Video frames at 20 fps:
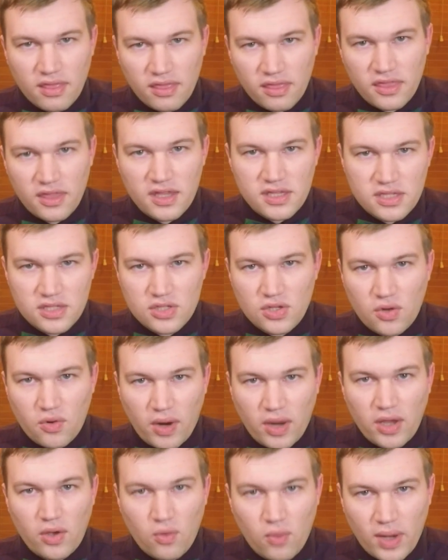This is a
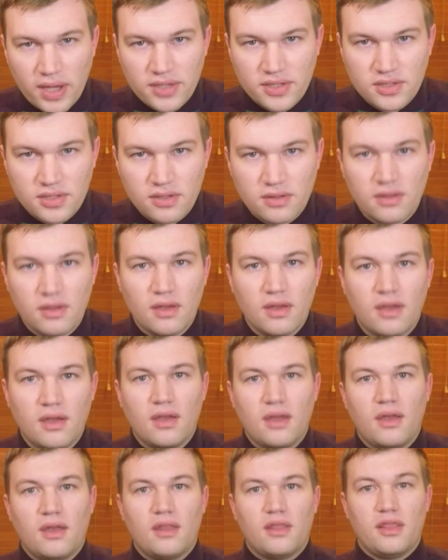great question.
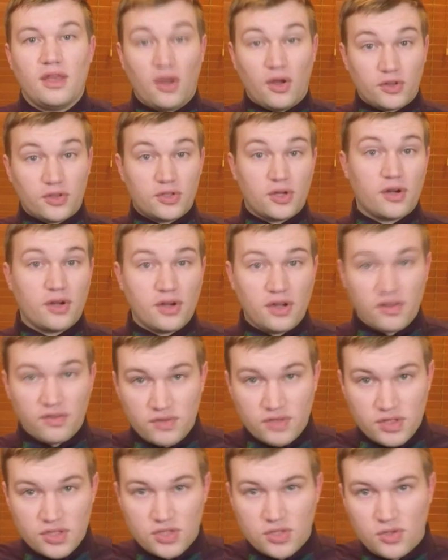The alternative
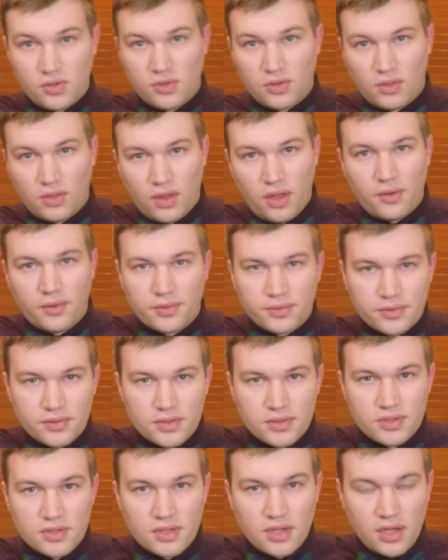to student
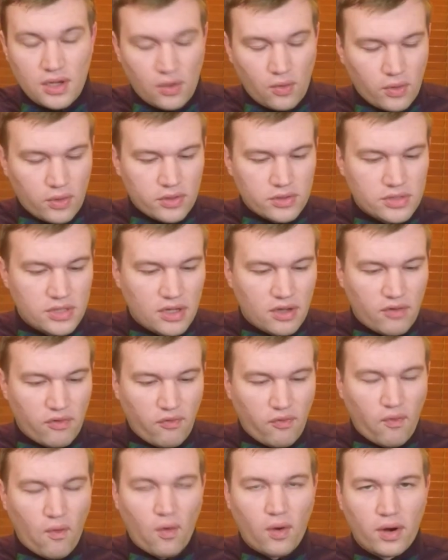loans, in order to
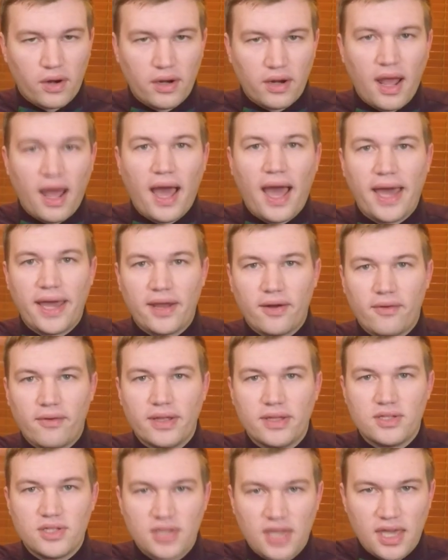afford higher
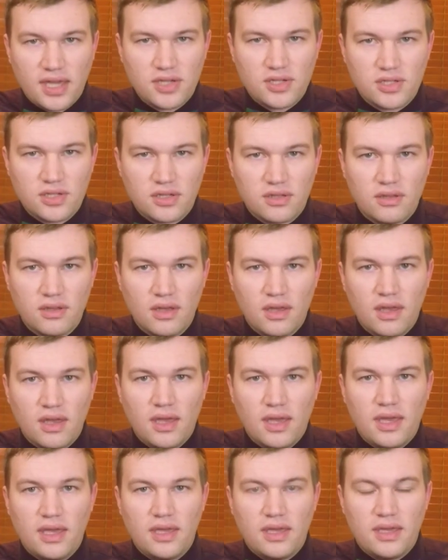education,
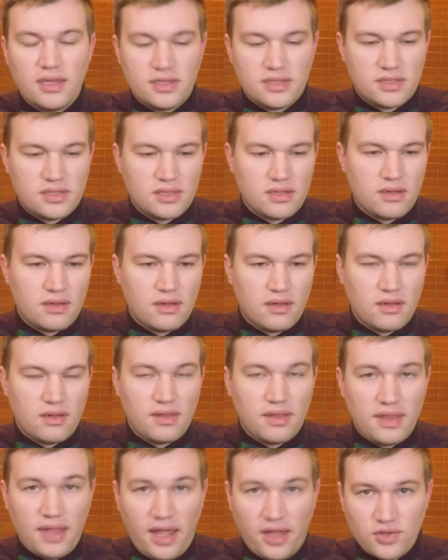is
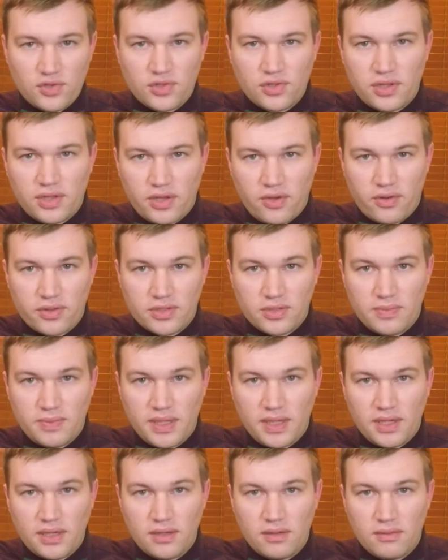naturally going to
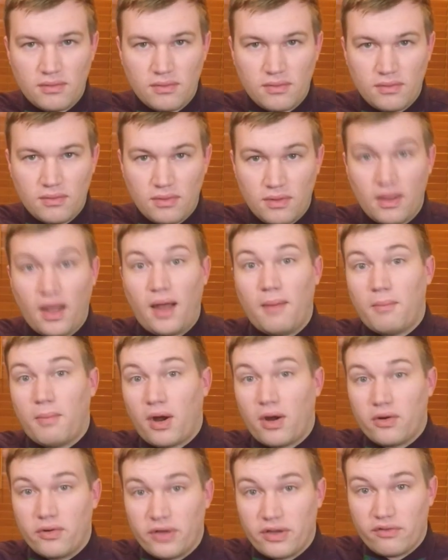be not
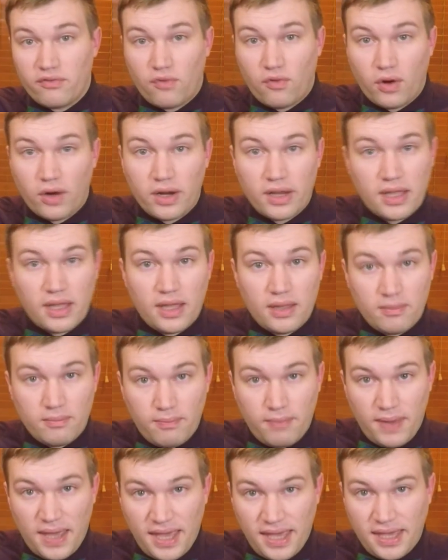borrowing for it and
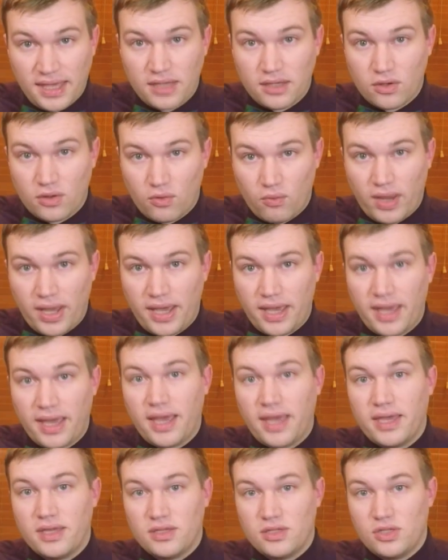paying your way
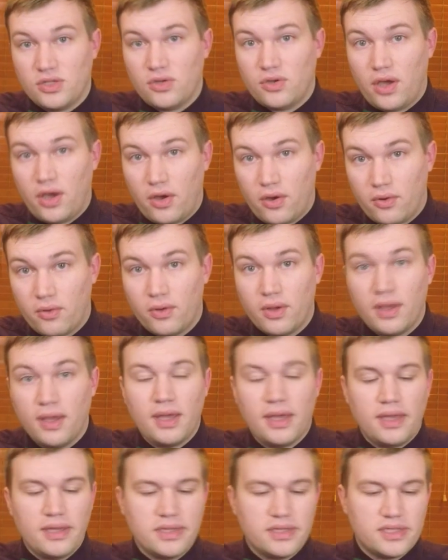as you go,
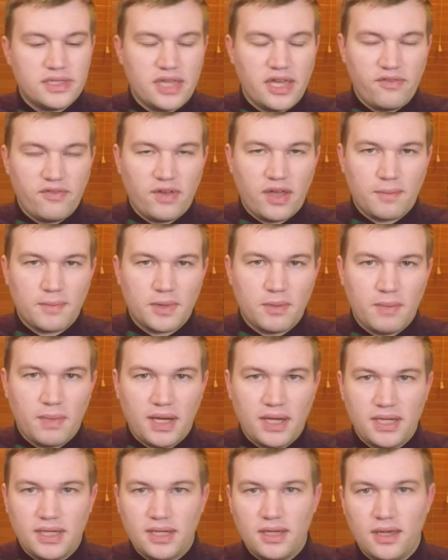saving up the
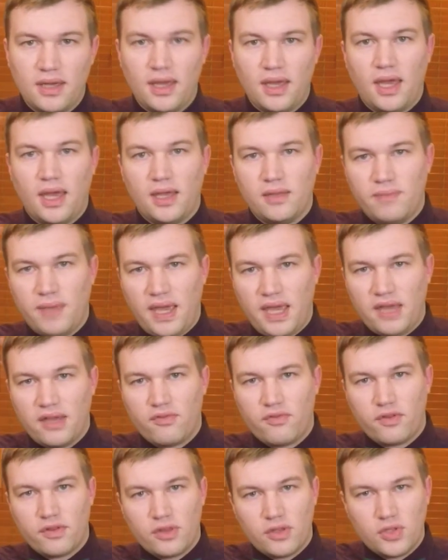money and paying
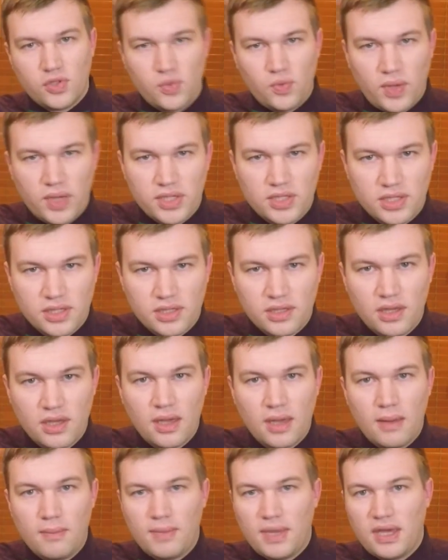for the tuition,
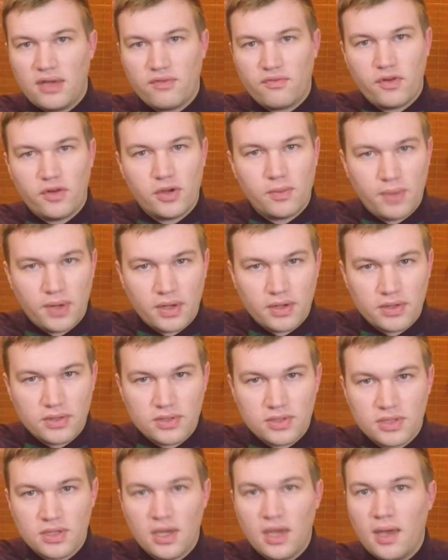paying for your
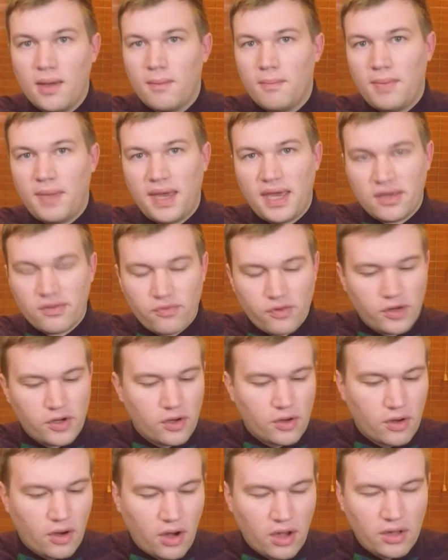books, paying for
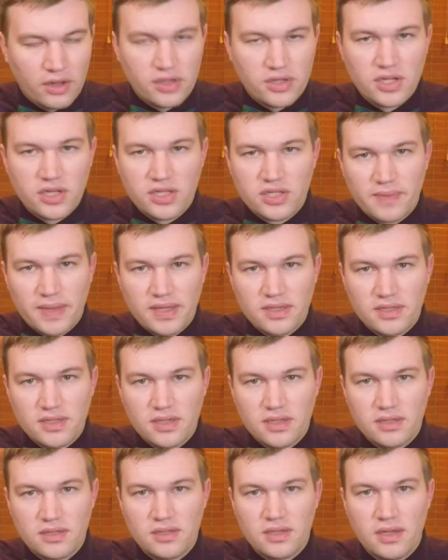your college
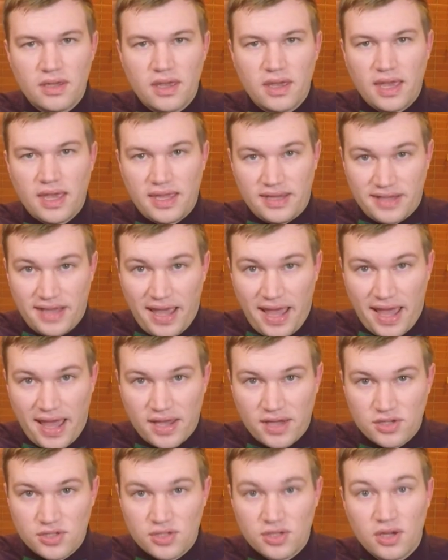expenses in
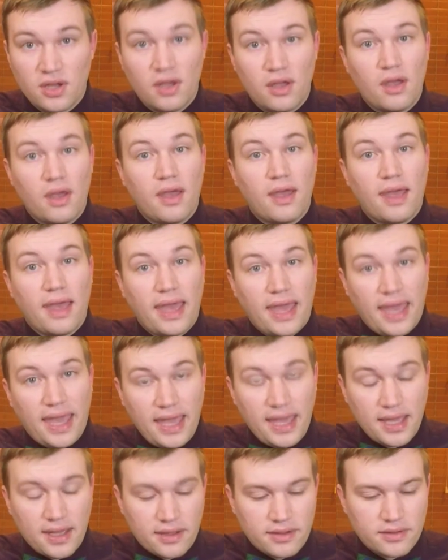cash,
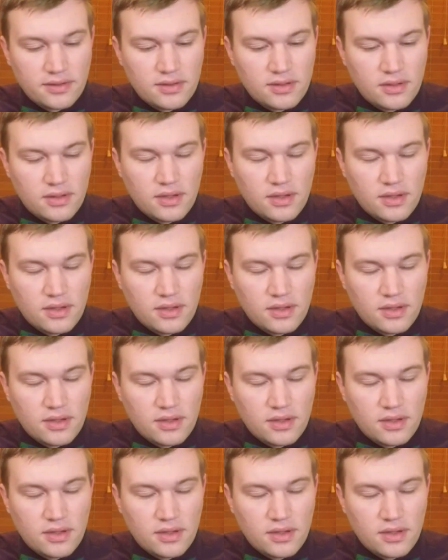and